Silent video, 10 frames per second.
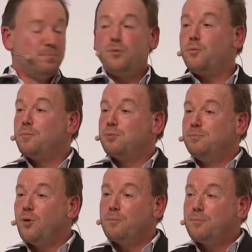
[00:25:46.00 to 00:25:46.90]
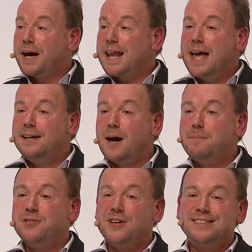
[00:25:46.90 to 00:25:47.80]
what might end
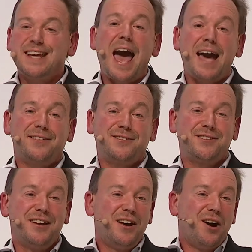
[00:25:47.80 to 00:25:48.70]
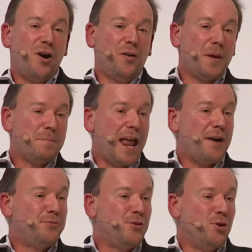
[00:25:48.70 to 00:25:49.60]
up as a tax on the
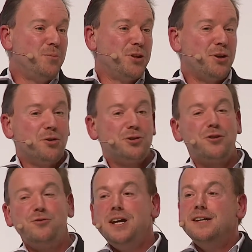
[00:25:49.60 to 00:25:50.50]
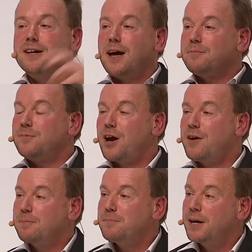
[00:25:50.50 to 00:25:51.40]
platforms in order to
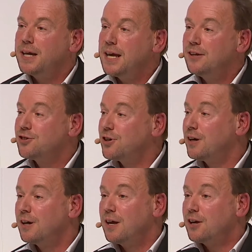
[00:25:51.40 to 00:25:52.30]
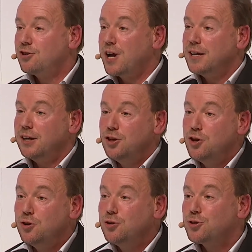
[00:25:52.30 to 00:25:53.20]
redirect money into creating
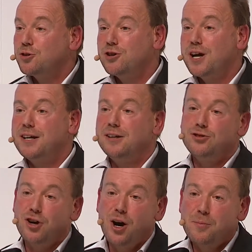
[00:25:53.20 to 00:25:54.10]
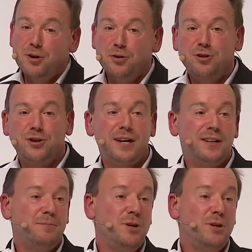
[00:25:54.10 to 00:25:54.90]
news or creating drama or creating